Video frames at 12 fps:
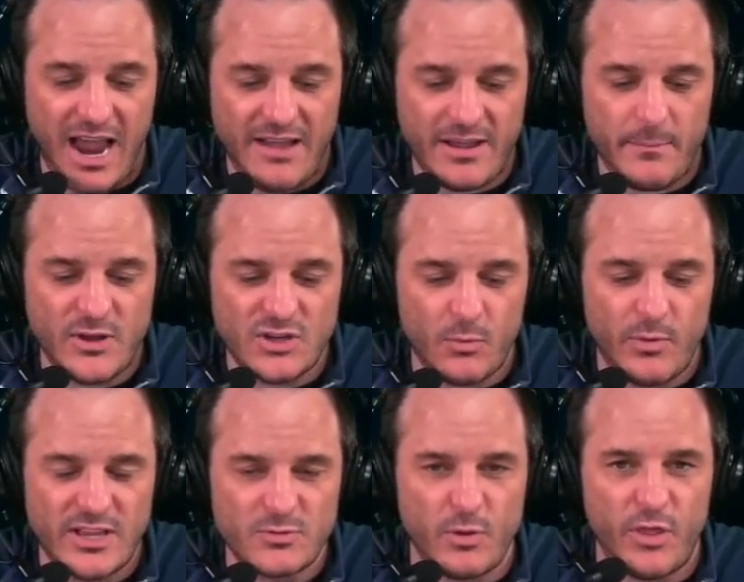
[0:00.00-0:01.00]
I've got Michigan winning
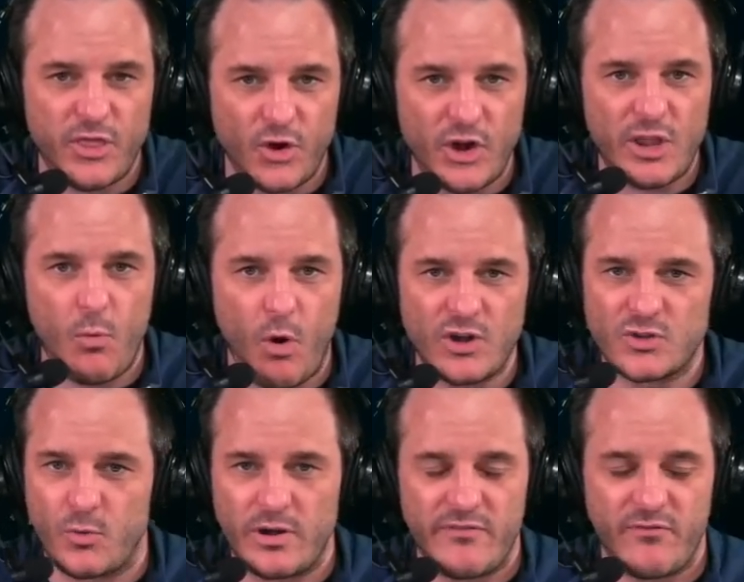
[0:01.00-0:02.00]
this one
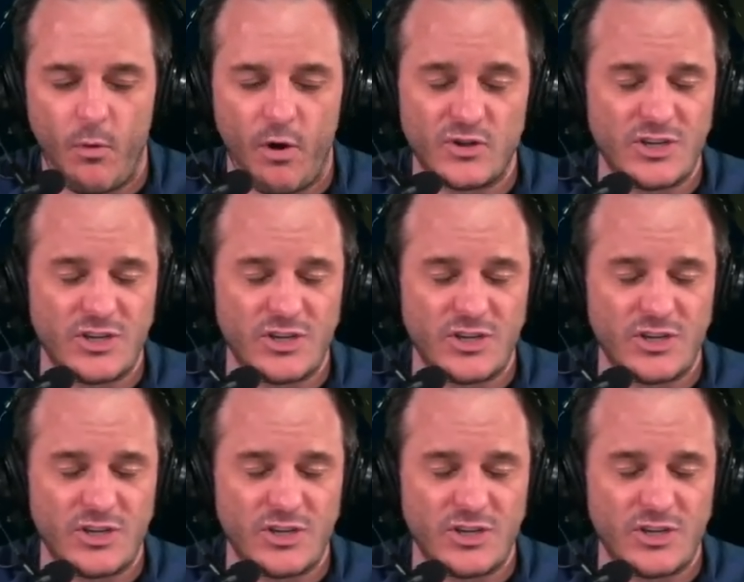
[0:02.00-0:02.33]
31-24.